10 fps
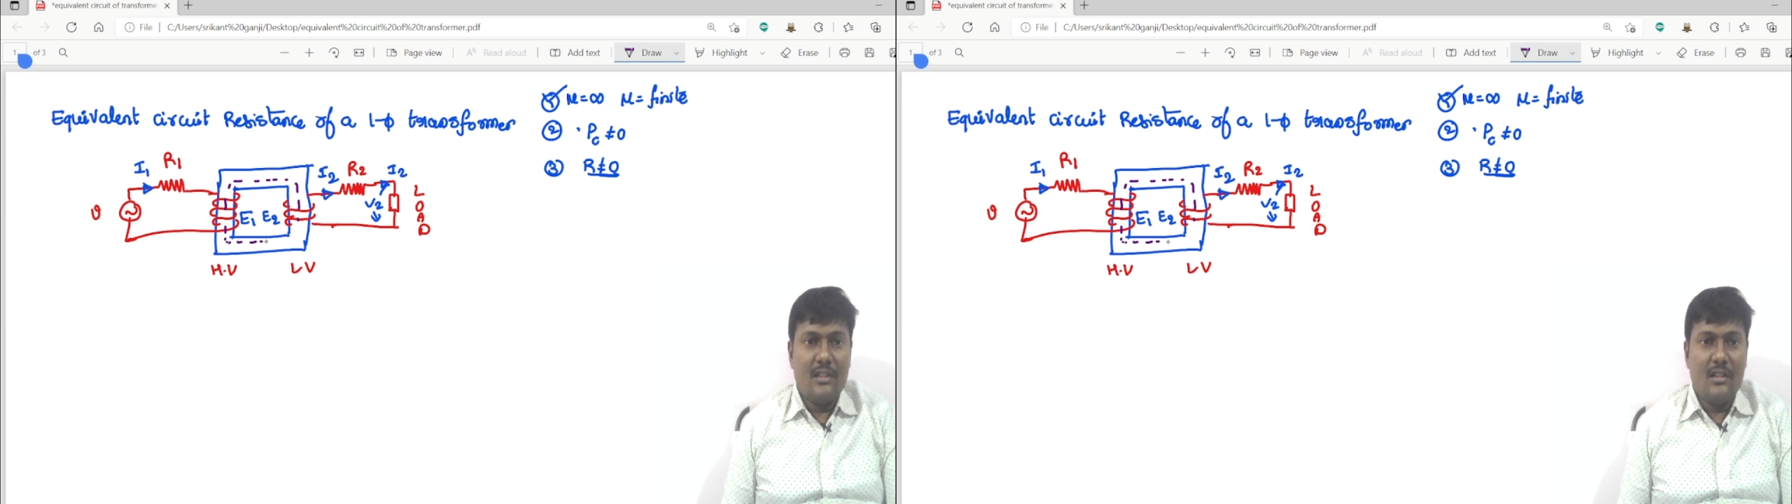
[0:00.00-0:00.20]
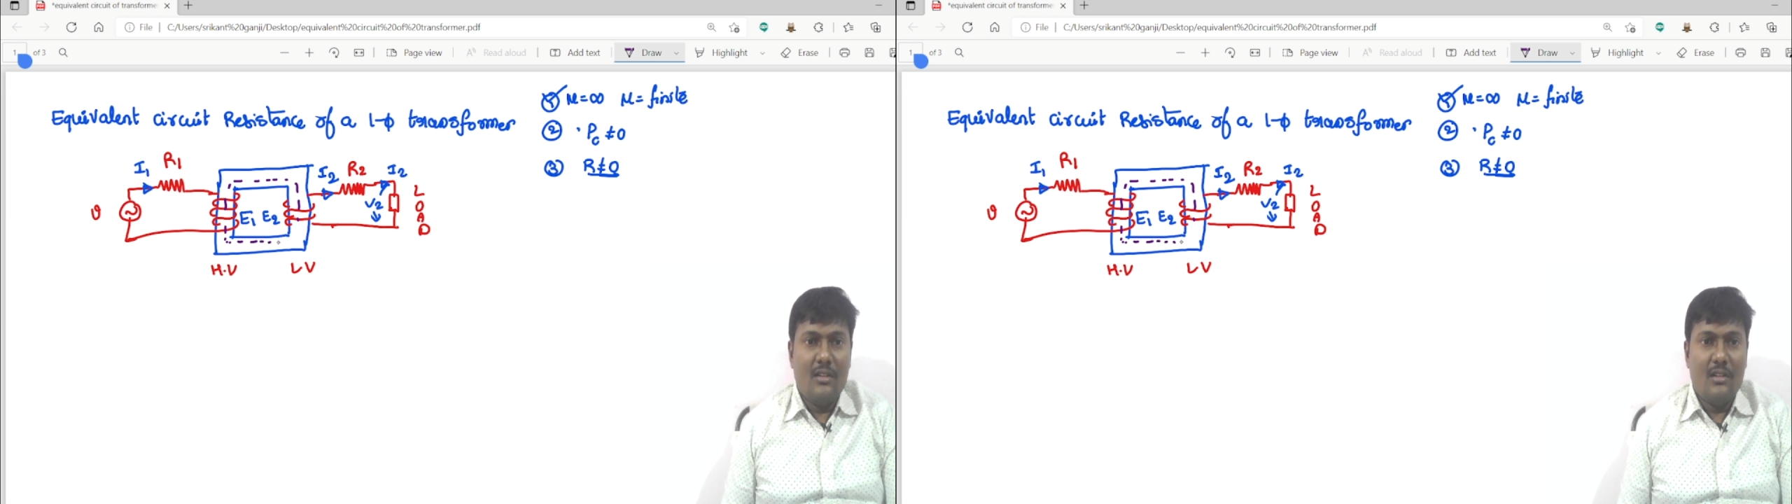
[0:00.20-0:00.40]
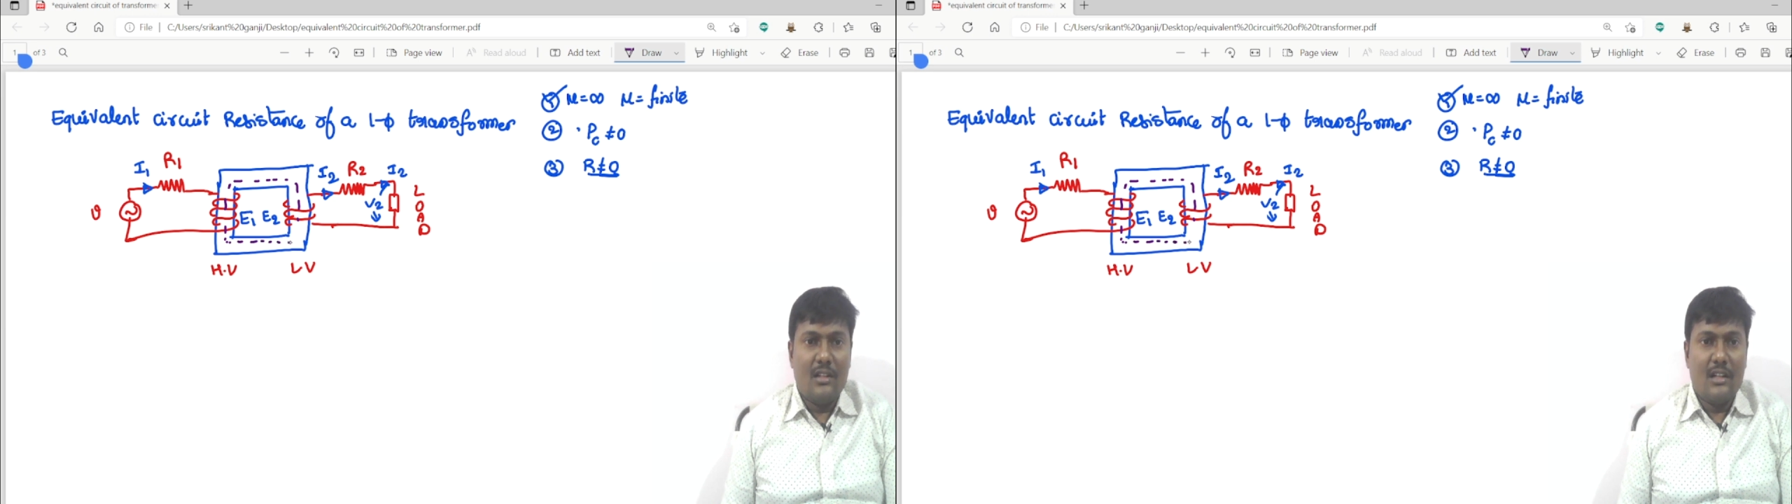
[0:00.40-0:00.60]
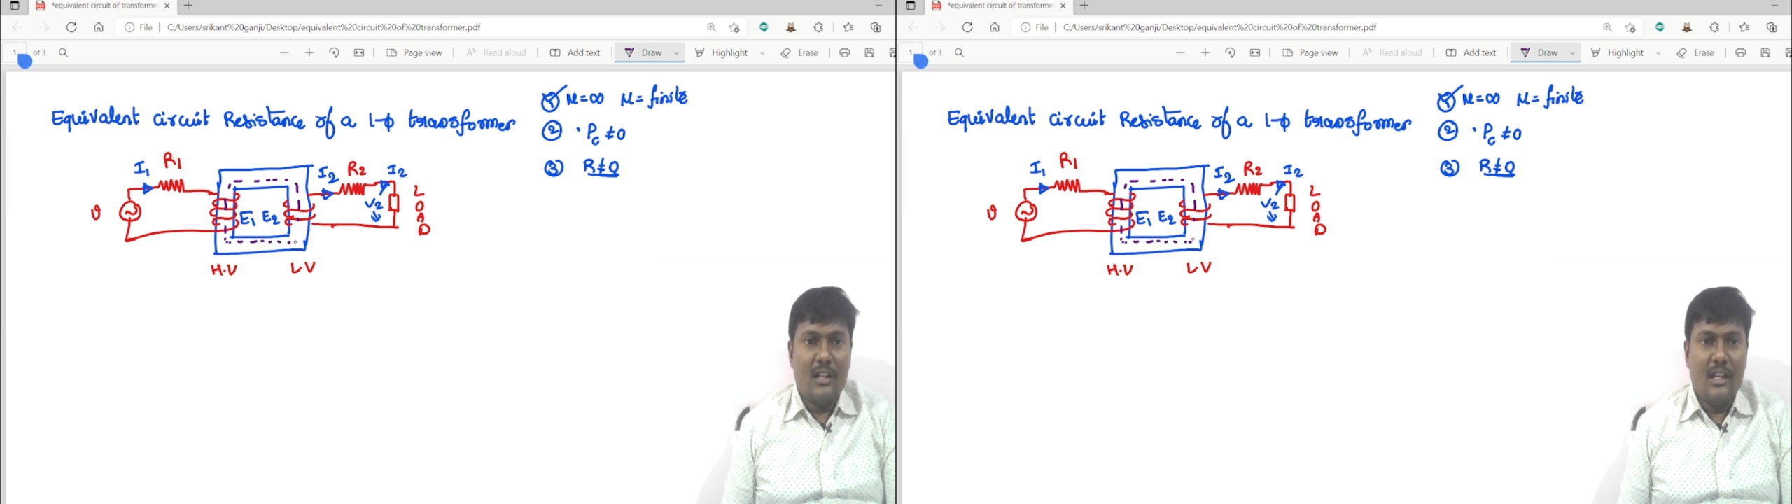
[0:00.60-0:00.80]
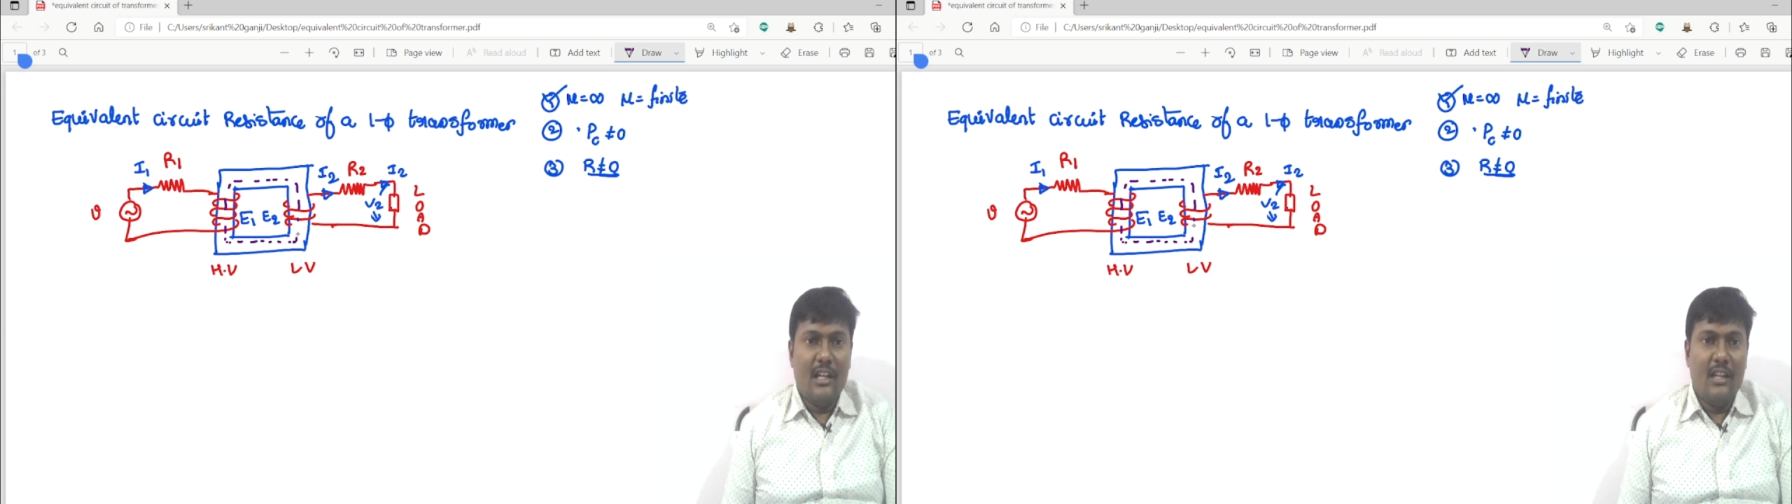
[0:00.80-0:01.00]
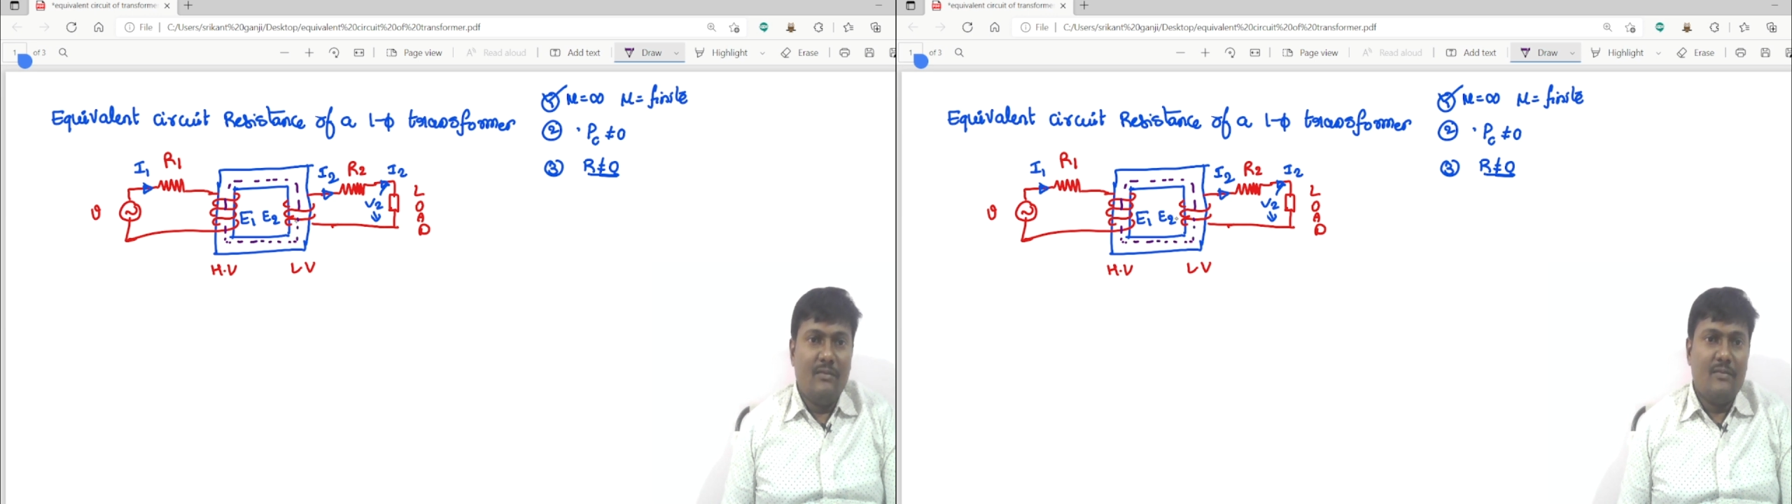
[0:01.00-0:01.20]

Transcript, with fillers: an alternating